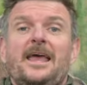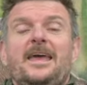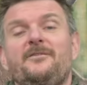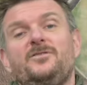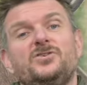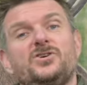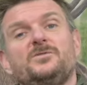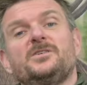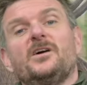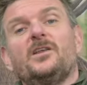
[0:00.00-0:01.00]
If you're
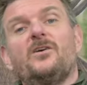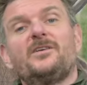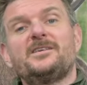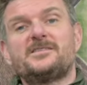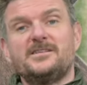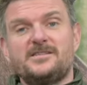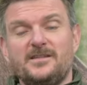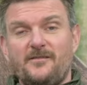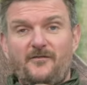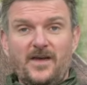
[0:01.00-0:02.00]
shooting at long distance
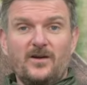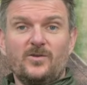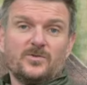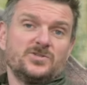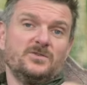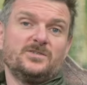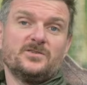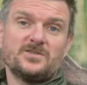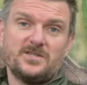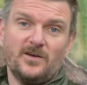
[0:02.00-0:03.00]
in the field and shooting
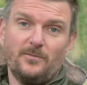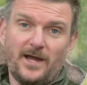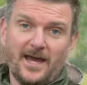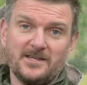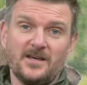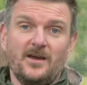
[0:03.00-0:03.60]
on steel plates,